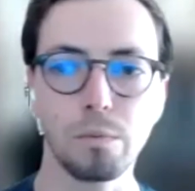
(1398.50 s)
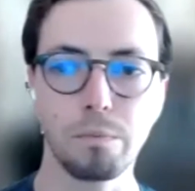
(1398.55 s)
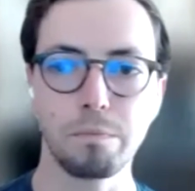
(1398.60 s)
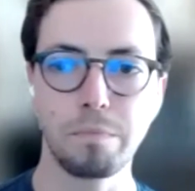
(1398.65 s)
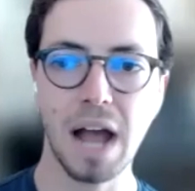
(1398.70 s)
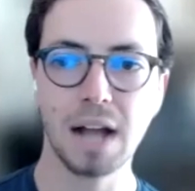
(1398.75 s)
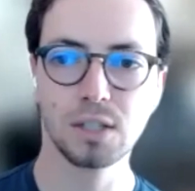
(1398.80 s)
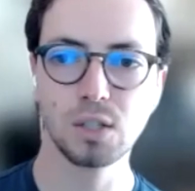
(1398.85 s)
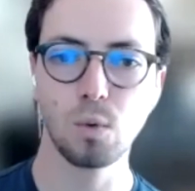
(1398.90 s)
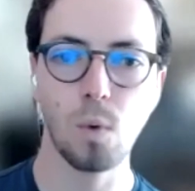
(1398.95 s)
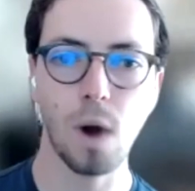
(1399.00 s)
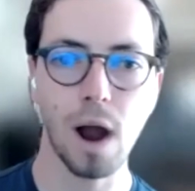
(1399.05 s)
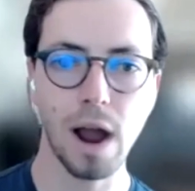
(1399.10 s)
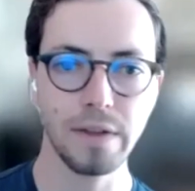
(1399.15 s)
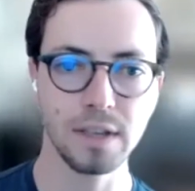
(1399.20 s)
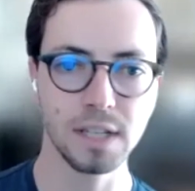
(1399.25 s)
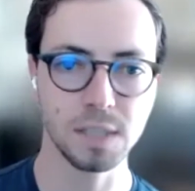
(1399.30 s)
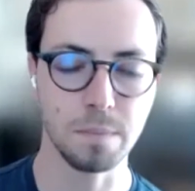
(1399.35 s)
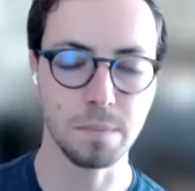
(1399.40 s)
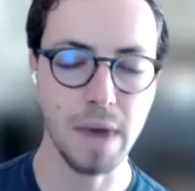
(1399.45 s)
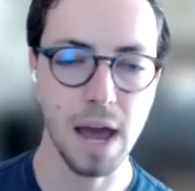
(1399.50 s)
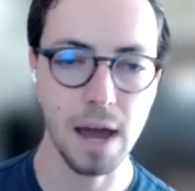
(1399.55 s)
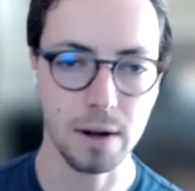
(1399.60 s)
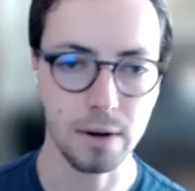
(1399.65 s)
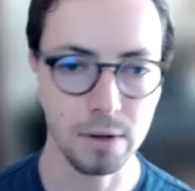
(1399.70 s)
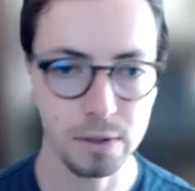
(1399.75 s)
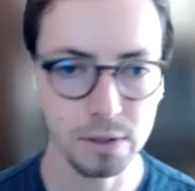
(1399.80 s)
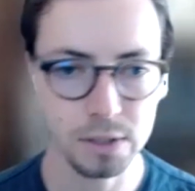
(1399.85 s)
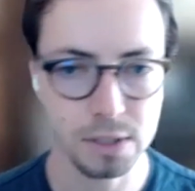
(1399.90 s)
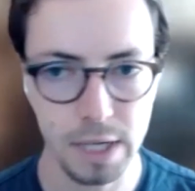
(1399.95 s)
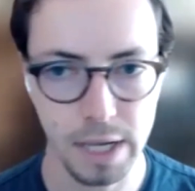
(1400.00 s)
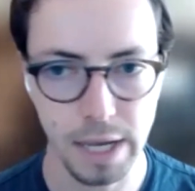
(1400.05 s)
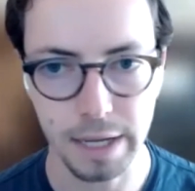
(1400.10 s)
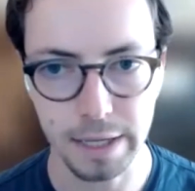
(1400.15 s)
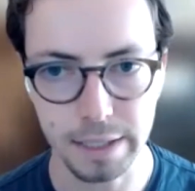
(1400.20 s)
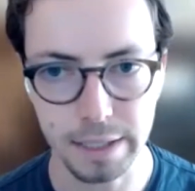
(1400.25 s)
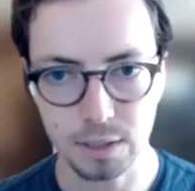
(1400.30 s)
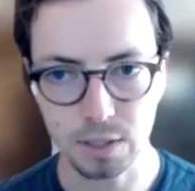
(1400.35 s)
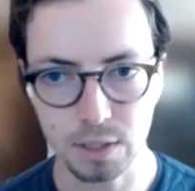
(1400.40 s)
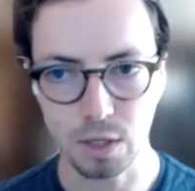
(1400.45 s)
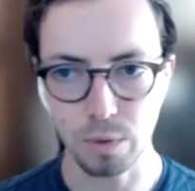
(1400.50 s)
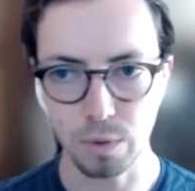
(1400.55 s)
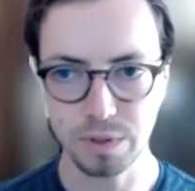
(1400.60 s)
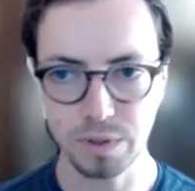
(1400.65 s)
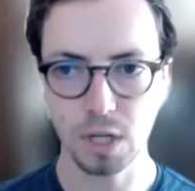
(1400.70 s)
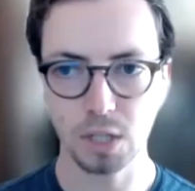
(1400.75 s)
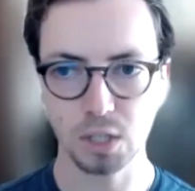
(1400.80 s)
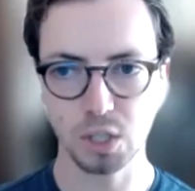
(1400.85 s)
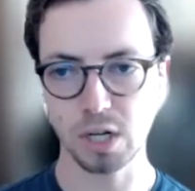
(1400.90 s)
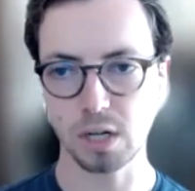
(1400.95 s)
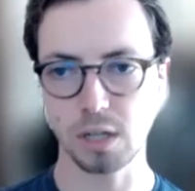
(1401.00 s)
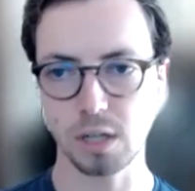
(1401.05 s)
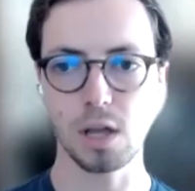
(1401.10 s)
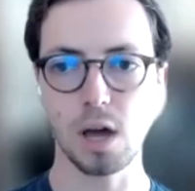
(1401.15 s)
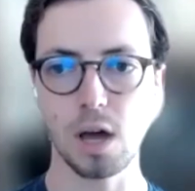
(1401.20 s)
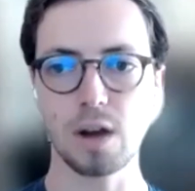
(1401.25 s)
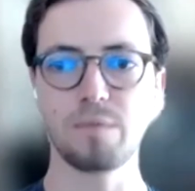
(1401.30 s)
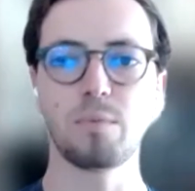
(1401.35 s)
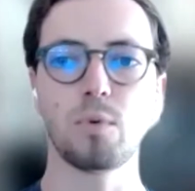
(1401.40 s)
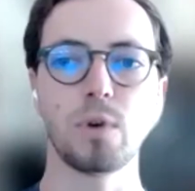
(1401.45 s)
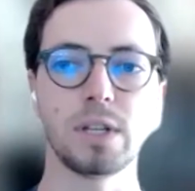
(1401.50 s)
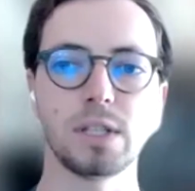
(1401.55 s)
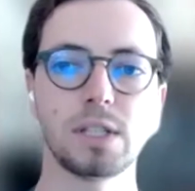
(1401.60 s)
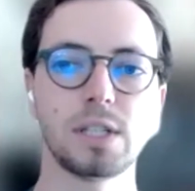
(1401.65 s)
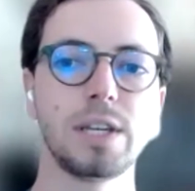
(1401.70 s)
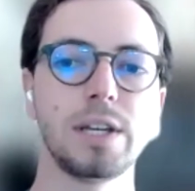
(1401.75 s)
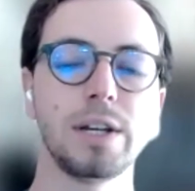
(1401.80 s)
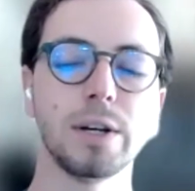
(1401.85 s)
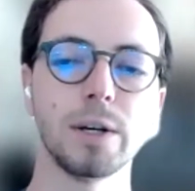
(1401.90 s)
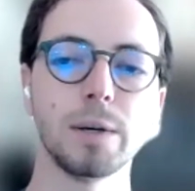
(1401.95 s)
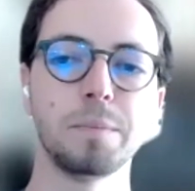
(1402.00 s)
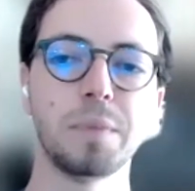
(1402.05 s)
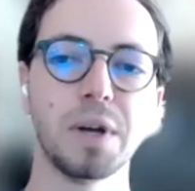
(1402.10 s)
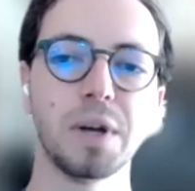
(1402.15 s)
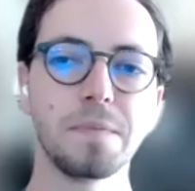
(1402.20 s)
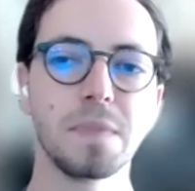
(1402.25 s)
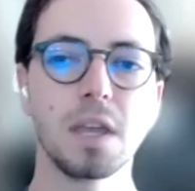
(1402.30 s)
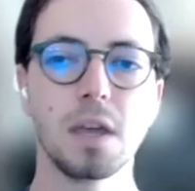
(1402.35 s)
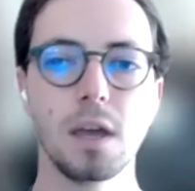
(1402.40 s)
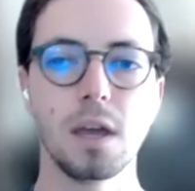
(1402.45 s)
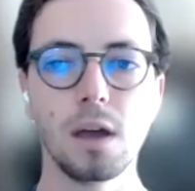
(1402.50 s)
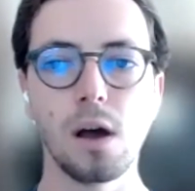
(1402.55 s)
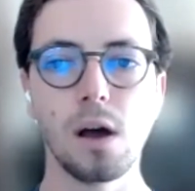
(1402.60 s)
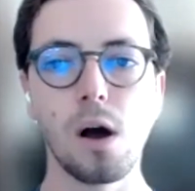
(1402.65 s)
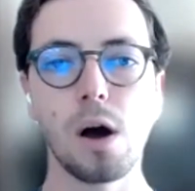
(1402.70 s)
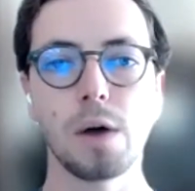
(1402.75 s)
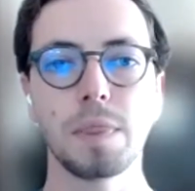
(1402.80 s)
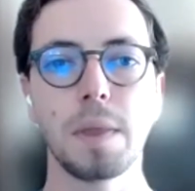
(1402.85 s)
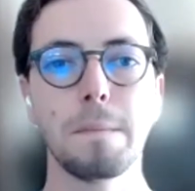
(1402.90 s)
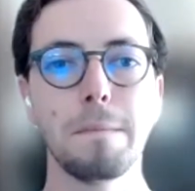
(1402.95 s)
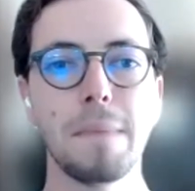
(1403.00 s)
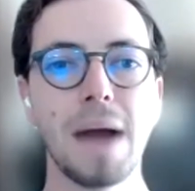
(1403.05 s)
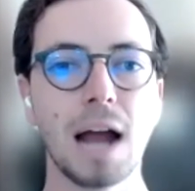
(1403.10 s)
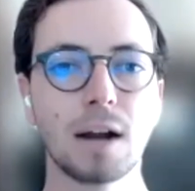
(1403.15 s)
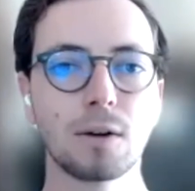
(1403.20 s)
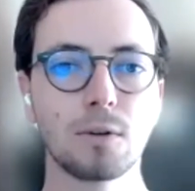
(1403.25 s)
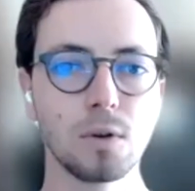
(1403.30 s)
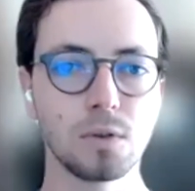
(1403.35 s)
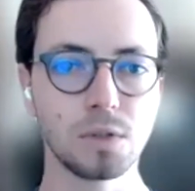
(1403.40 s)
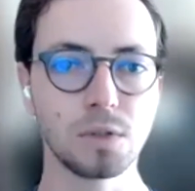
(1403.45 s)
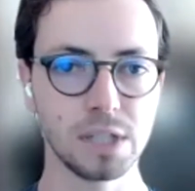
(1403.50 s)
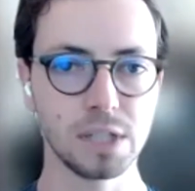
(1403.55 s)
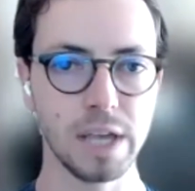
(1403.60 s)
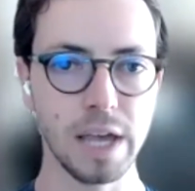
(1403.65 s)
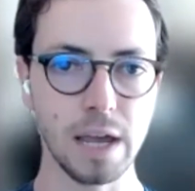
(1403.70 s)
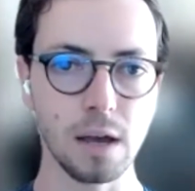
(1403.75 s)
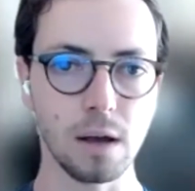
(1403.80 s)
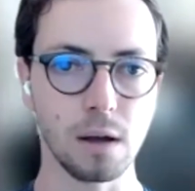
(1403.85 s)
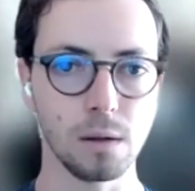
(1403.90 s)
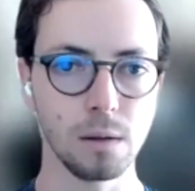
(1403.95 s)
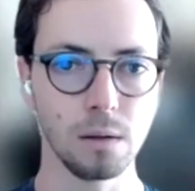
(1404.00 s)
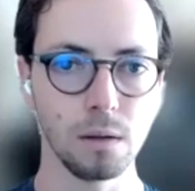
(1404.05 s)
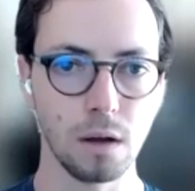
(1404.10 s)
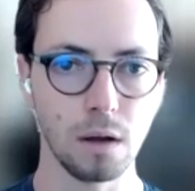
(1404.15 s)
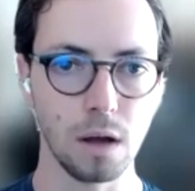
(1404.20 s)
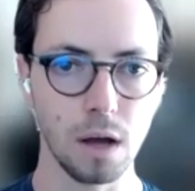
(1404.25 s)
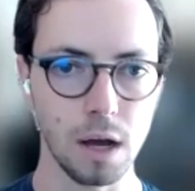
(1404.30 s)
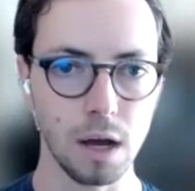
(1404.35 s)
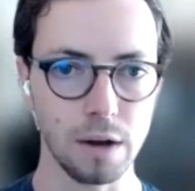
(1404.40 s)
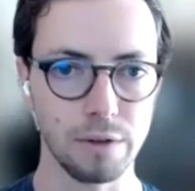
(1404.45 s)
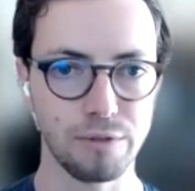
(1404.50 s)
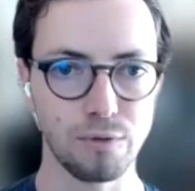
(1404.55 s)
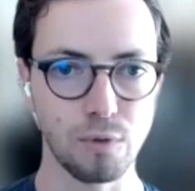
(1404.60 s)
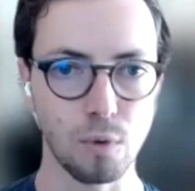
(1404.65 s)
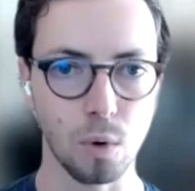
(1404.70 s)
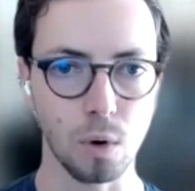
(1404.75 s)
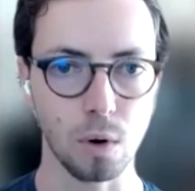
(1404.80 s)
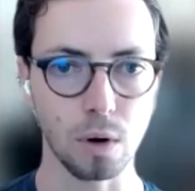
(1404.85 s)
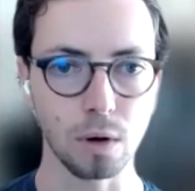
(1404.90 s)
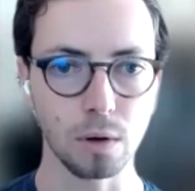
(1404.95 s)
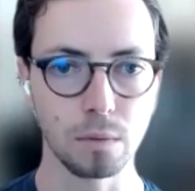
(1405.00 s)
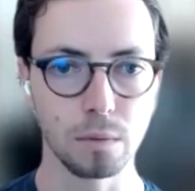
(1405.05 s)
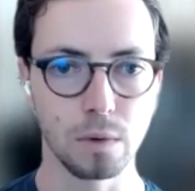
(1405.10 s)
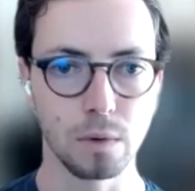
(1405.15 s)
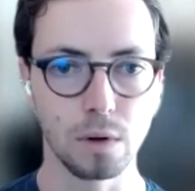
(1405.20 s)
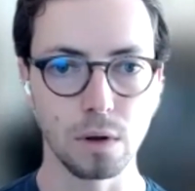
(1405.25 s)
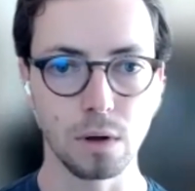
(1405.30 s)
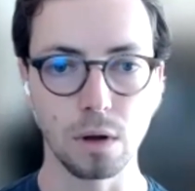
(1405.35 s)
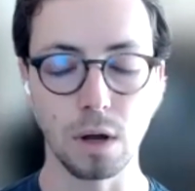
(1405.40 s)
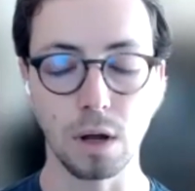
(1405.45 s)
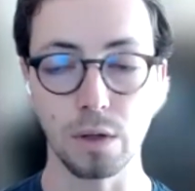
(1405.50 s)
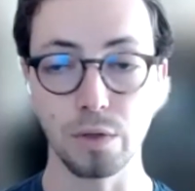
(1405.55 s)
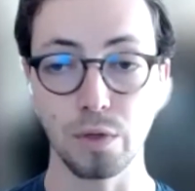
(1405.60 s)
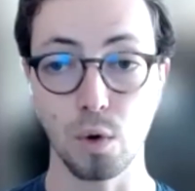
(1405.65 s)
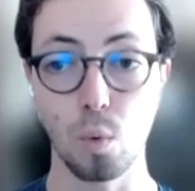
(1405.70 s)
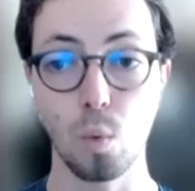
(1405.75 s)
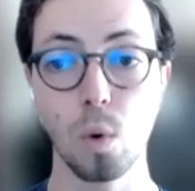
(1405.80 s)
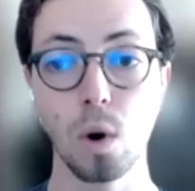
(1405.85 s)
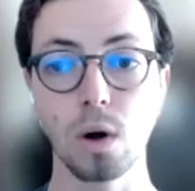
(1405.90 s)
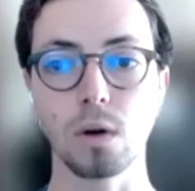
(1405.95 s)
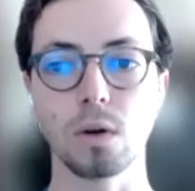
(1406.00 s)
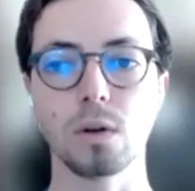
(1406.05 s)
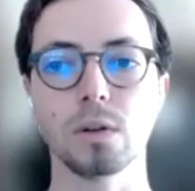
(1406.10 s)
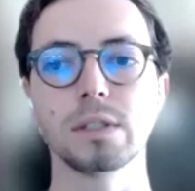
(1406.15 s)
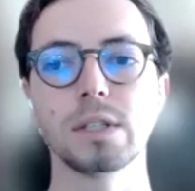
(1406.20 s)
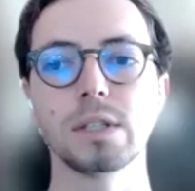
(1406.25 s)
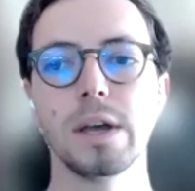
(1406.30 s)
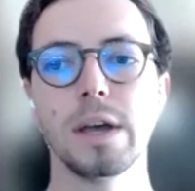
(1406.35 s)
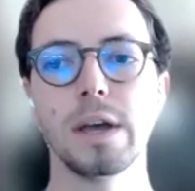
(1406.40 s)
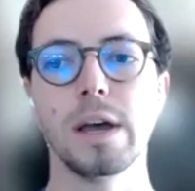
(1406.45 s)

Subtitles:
back to why this matters, and we touch on a lot of points here, but on the macro scale for the world,